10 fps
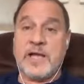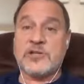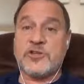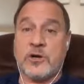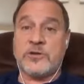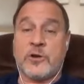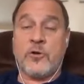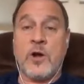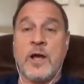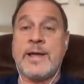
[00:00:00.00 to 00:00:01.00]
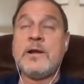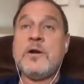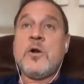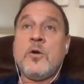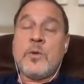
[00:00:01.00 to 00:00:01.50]
I started to cry
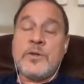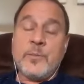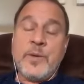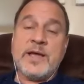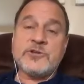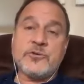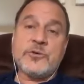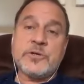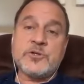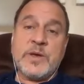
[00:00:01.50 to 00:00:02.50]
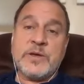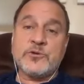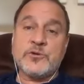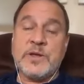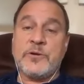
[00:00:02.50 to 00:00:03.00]
when the pastor and the special
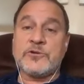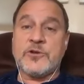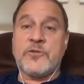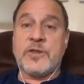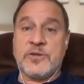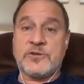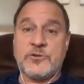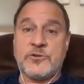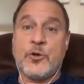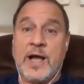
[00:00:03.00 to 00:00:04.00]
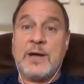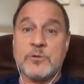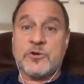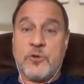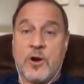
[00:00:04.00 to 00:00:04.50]
speaker saw that this new guy
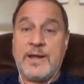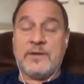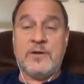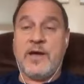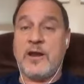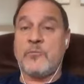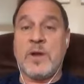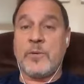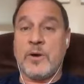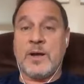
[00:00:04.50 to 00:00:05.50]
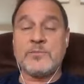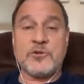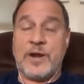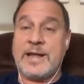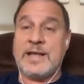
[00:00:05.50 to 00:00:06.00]
was crying, and you got to remember, I'm
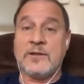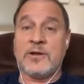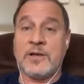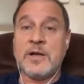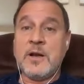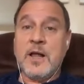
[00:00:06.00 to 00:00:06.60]
scraggy looking.